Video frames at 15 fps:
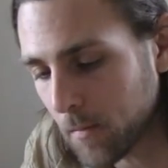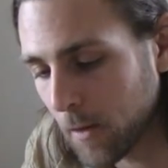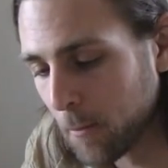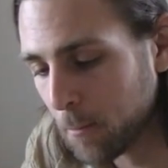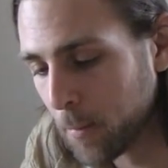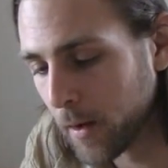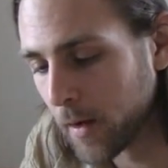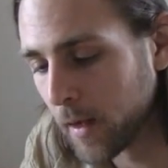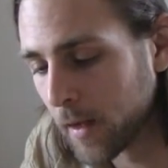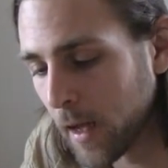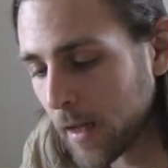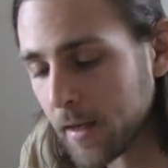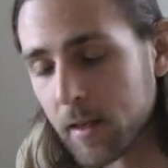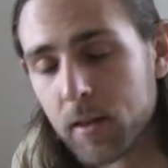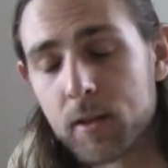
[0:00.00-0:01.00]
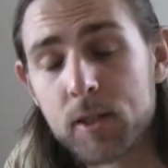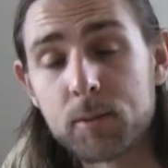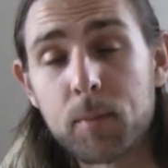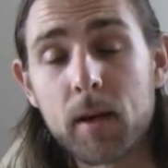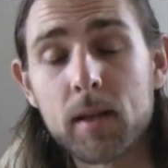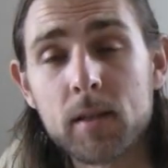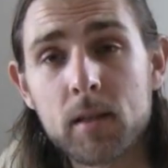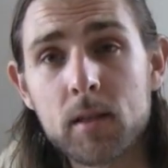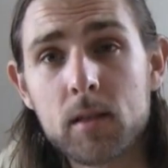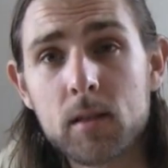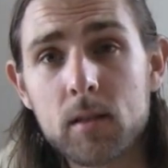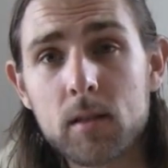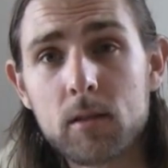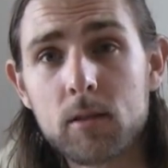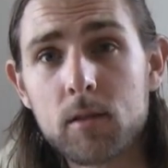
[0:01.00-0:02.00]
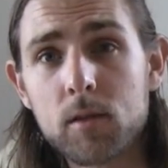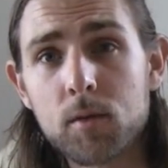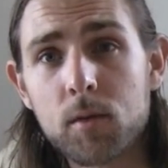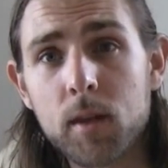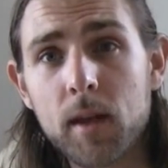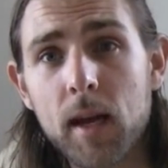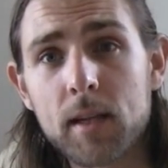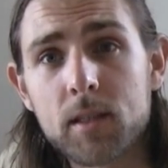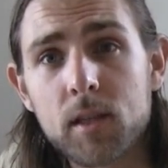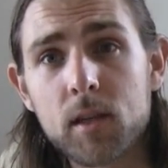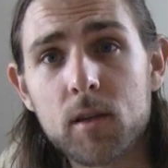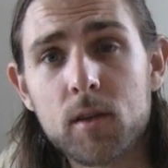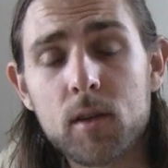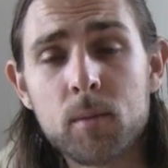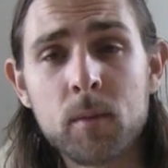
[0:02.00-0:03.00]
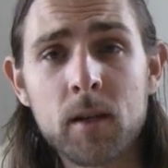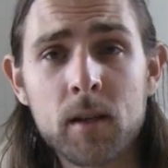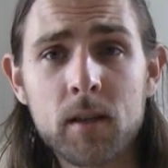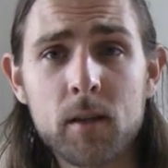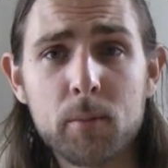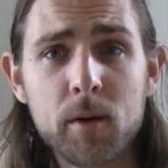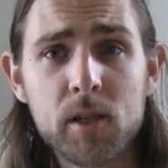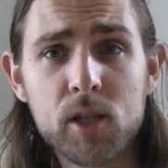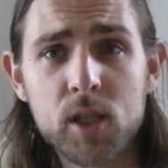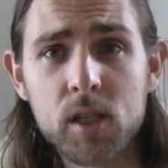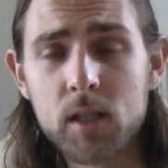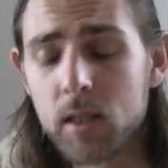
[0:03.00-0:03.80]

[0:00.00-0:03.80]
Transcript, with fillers: but I, I, need the space to really execute them. I need the budget.